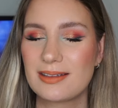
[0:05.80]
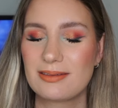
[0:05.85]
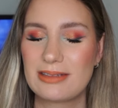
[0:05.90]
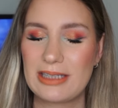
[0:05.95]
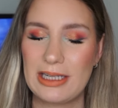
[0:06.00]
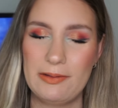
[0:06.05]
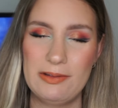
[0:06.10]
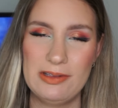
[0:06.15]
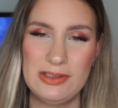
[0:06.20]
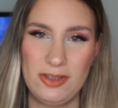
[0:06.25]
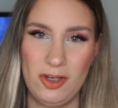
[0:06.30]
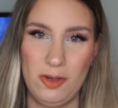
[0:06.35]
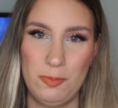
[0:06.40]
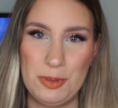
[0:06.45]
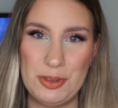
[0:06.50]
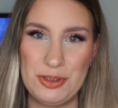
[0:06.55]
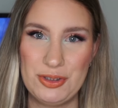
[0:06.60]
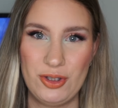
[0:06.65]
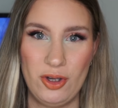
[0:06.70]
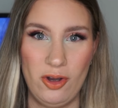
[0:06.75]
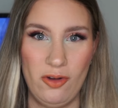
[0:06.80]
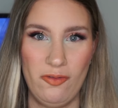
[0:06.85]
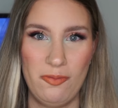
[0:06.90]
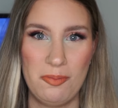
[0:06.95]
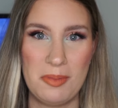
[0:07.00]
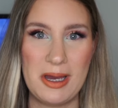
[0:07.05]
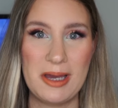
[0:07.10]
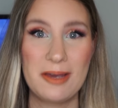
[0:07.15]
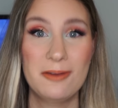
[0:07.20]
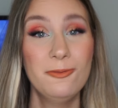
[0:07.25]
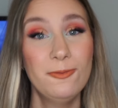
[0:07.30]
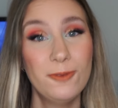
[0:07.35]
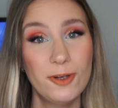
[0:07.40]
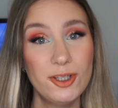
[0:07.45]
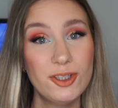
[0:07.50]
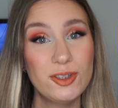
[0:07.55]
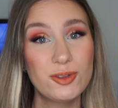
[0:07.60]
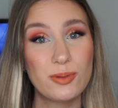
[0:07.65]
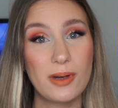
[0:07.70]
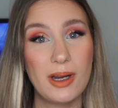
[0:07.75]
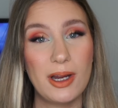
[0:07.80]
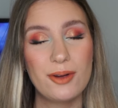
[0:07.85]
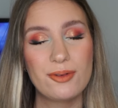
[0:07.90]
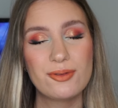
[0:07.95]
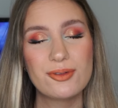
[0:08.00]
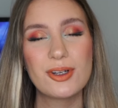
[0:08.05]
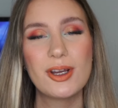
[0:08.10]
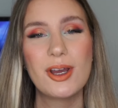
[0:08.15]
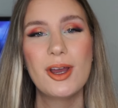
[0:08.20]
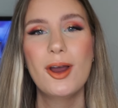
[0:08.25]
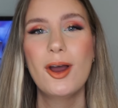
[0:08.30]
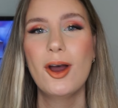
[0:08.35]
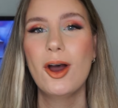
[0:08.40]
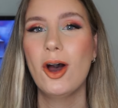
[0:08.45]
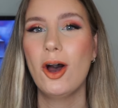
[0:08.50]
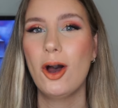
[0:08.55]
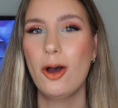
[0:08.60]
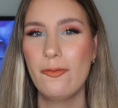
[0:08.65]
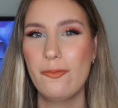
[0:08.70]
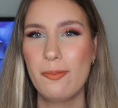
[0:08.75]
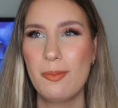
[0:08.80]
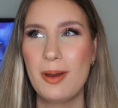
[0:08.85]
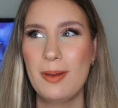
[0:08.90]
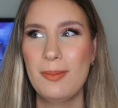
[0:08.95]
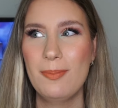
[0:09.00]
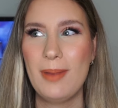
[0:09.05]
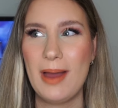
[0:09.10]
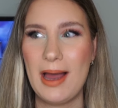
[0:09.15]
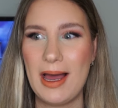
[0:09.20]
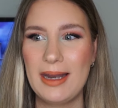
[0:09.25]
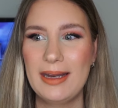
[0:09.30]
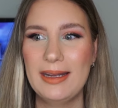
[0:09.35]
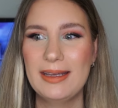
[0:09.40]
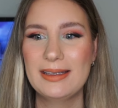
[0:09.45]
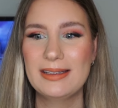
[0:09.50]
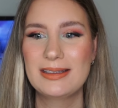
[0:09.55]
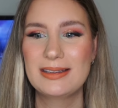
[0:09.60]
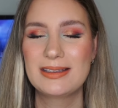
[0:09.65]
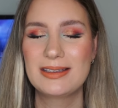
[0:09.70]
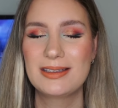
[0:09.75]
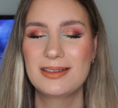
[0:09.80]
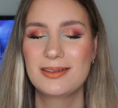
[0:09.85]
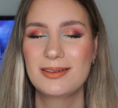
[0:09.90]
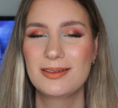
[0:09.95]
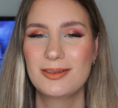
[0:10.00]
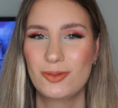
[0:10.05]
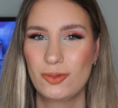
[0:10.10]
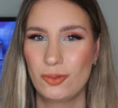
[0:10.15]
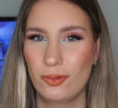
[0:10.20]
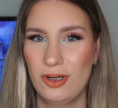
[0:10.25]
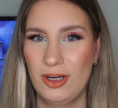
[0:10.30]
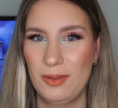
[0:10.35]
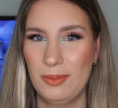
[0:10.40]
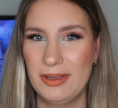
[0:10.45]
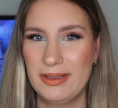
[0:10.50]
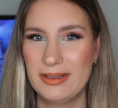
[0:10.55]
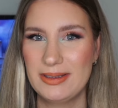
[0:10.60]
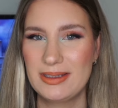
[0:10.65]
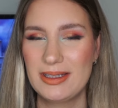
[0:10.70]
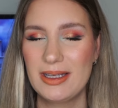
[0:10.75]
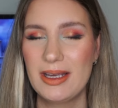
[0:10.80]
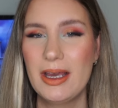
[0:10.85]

installment of my first round of my palette tournament.